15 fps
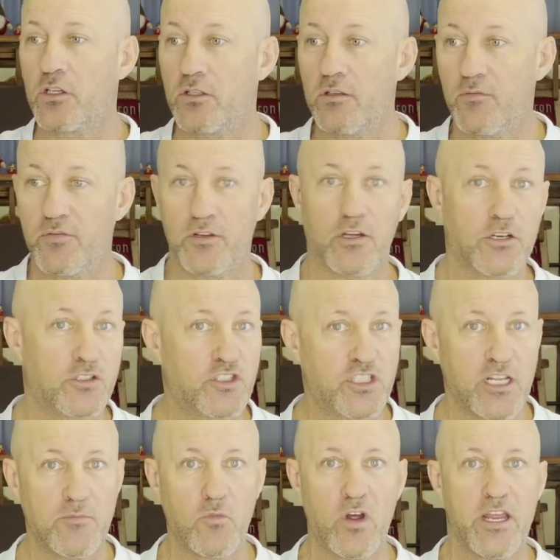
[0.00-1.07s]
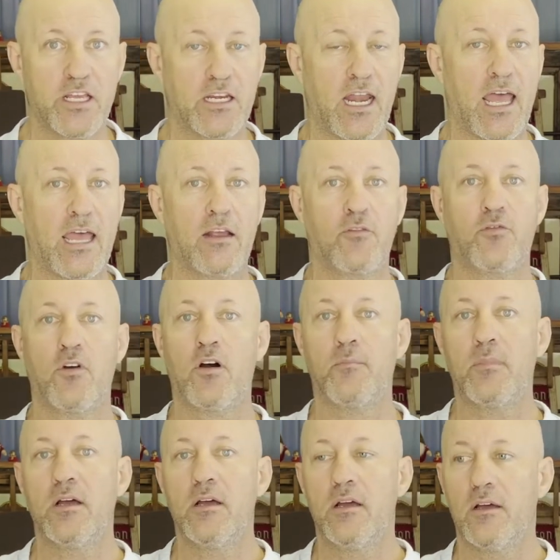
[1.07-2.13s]
If you've got a gym where you can hang
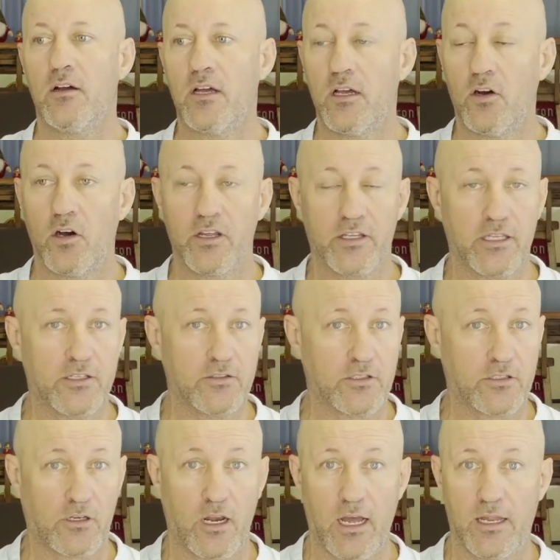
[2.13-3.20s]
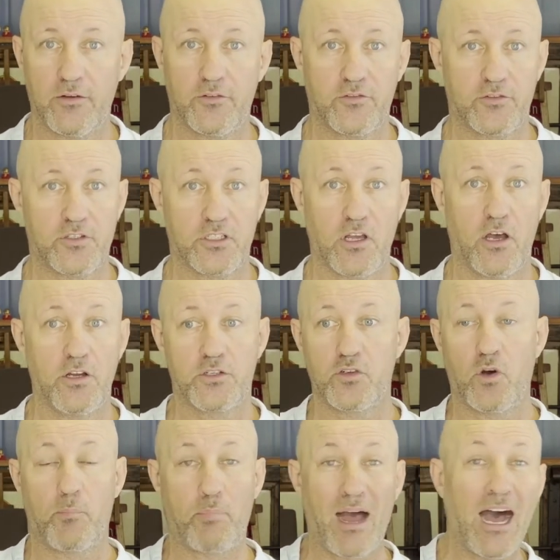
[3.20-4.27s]
from, or you get the client to go
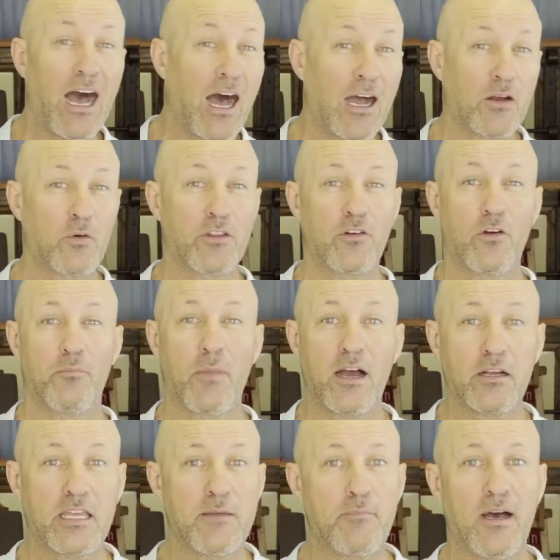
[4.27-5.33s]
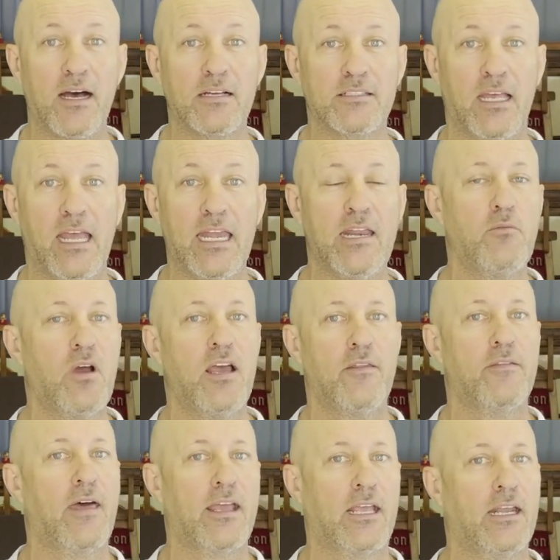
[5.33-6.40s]
to a park where there are monkey bars, anywhere
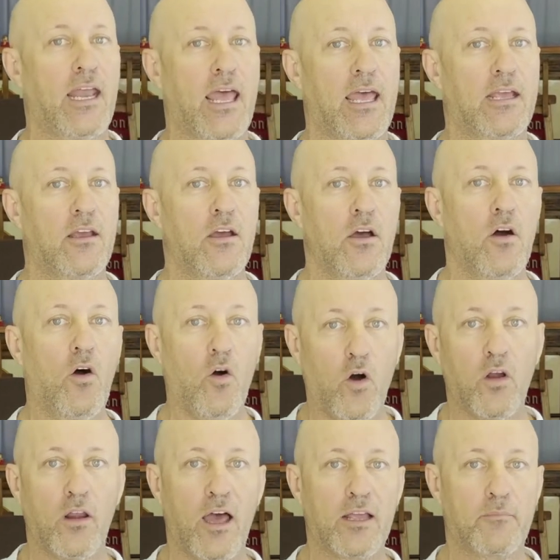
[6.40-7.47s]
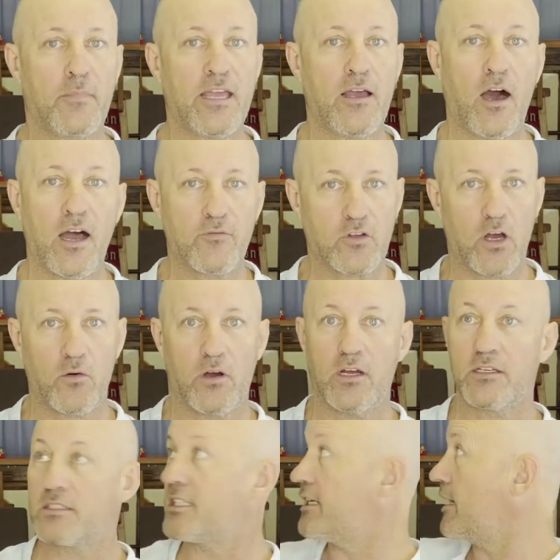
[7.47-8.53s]
that they can hang. Or like me, I've got
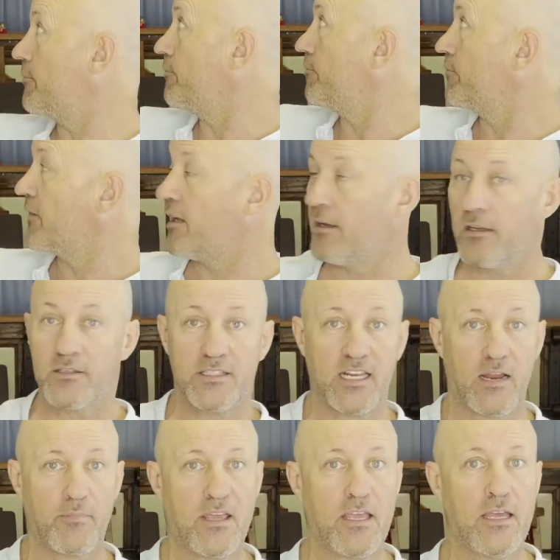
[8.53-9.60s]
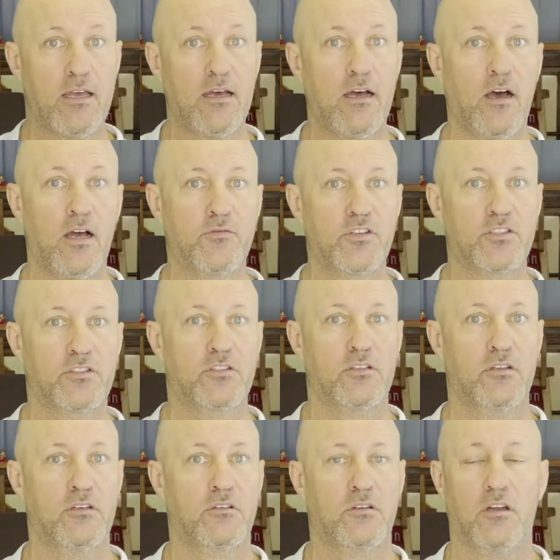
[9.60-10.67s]
a setup here.
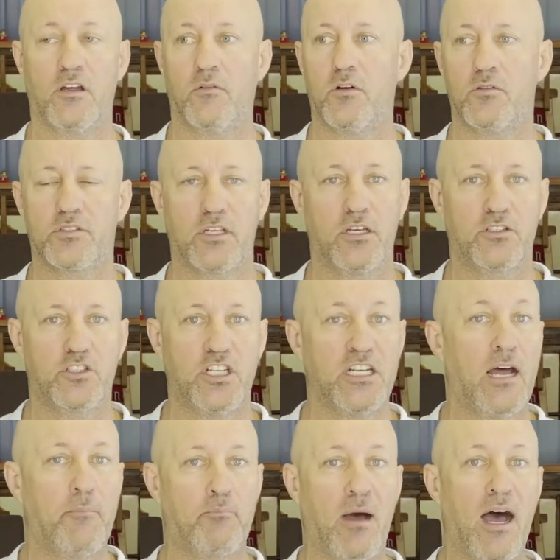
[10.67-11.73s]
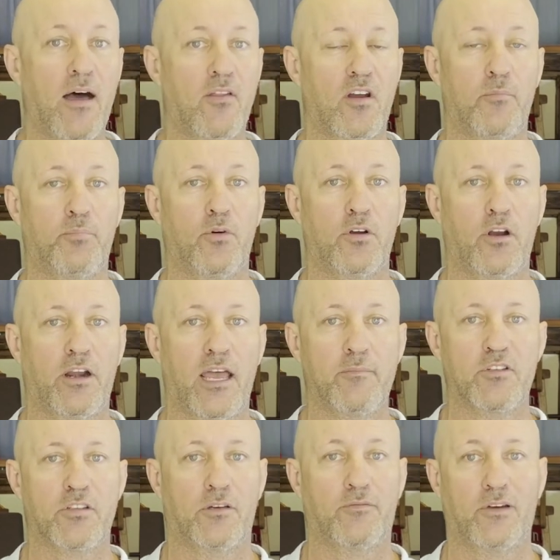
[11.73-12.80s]
It was a chin-up bar that I bought on
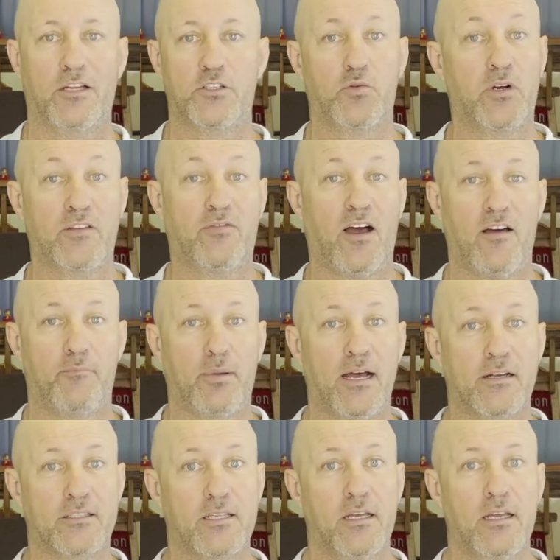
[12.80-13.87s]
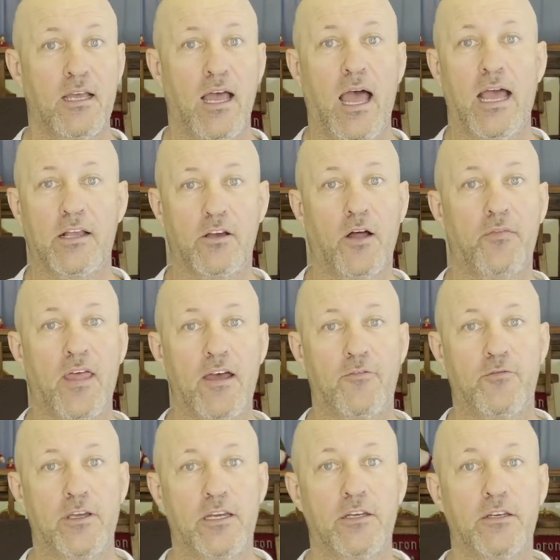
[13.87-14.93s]
Amazon for like $25 and got that
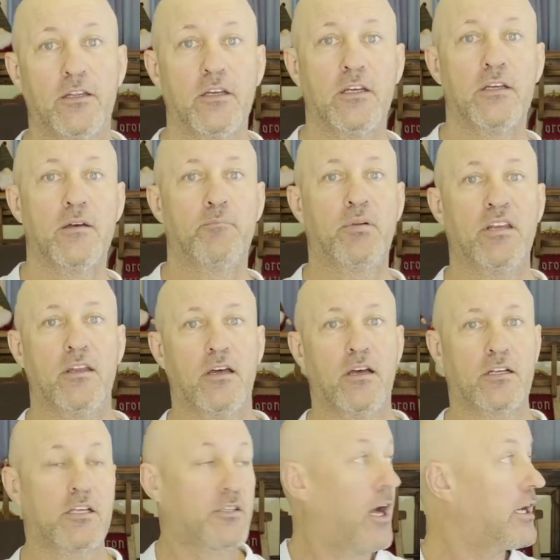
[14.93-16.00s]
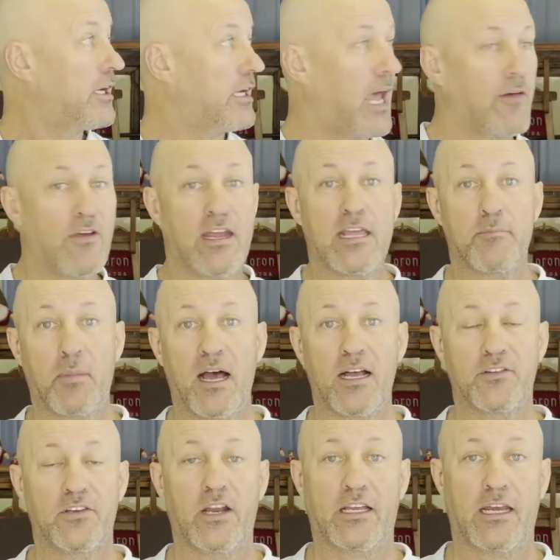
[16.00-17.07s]
fitted. But because I didn't have any
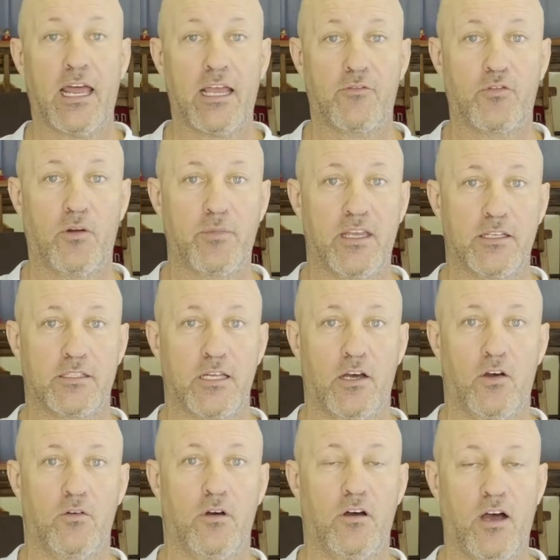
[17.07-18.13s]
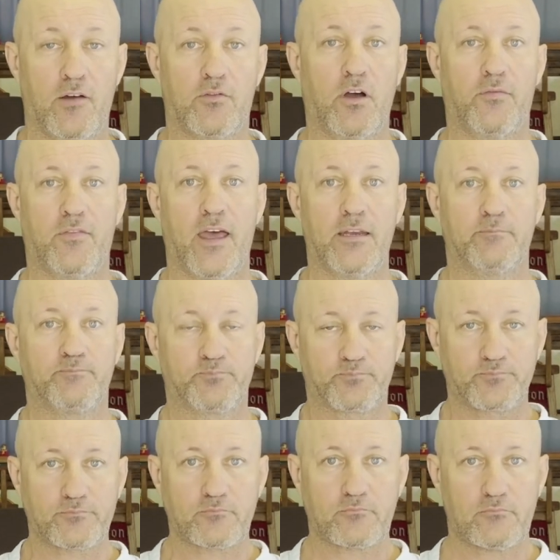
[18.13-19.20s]
bars that I could hang from here, so I've got that,
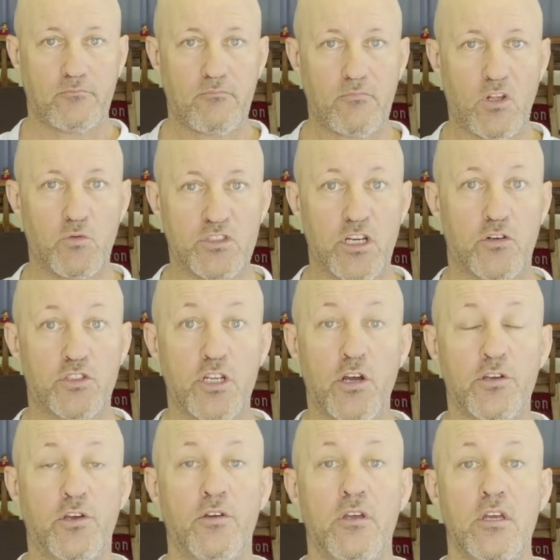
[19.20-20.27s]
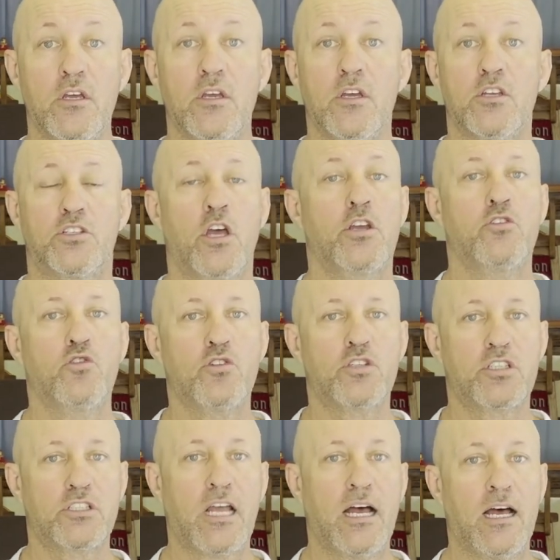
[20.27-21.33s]
which I'll show you. So you
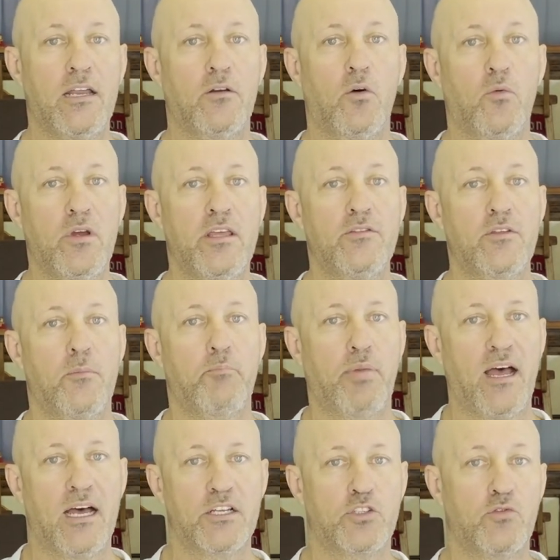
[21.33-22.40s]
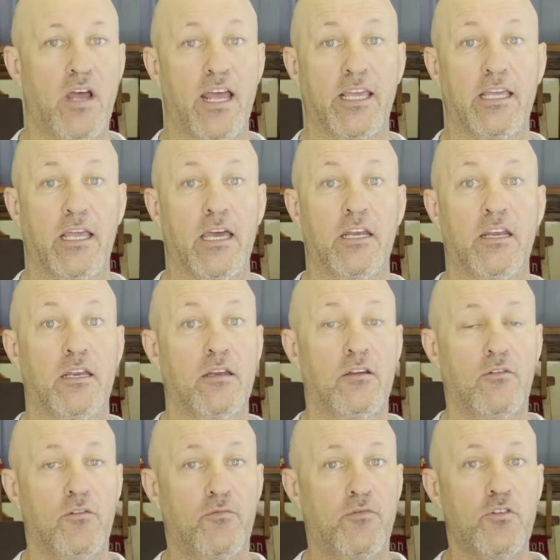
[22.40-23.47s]
start with partial hanging, and
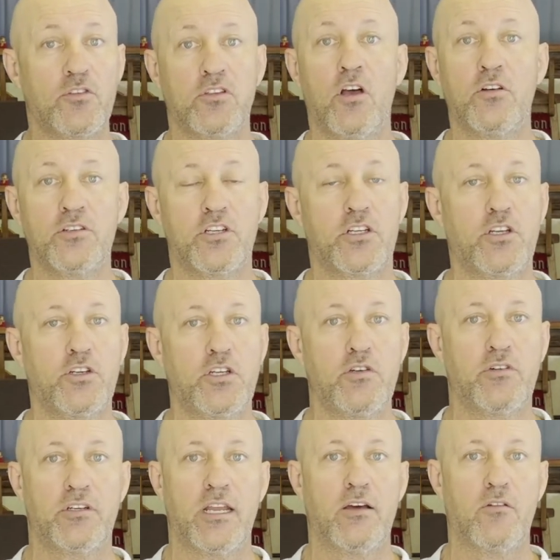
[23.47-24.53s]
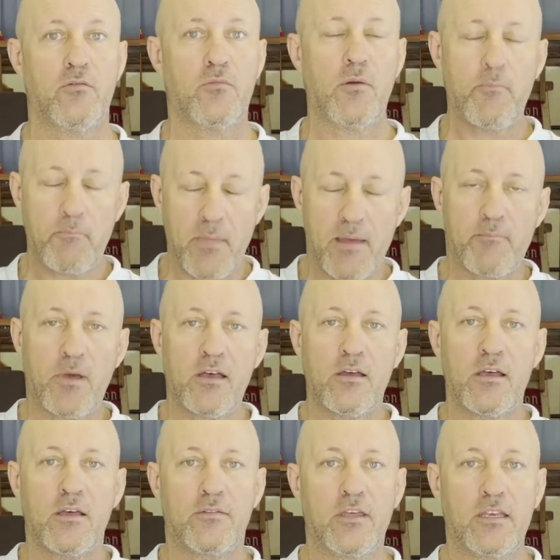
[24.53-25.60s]
for as long as you can do it. Now
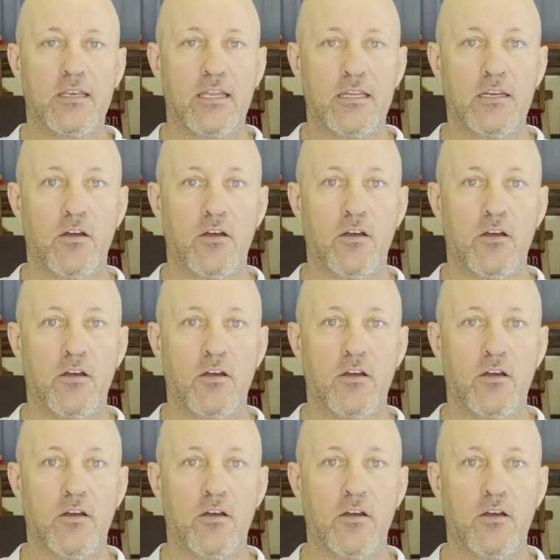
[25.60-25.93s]
remember that